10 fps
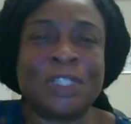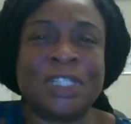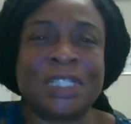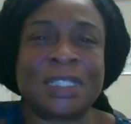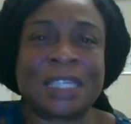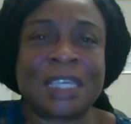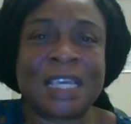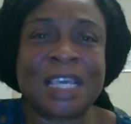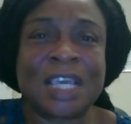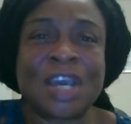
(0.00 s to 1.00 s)
they see
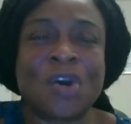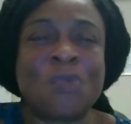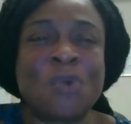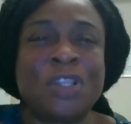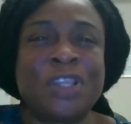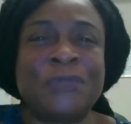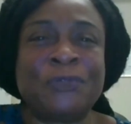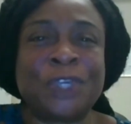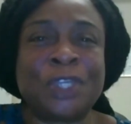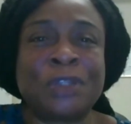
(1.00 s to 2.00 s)
or what they
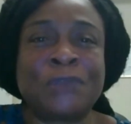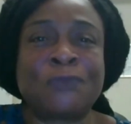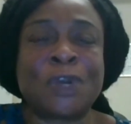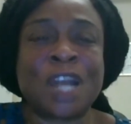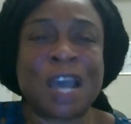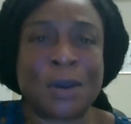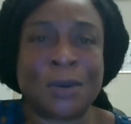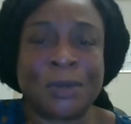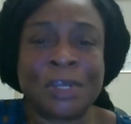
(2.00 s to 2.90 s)
feel for now,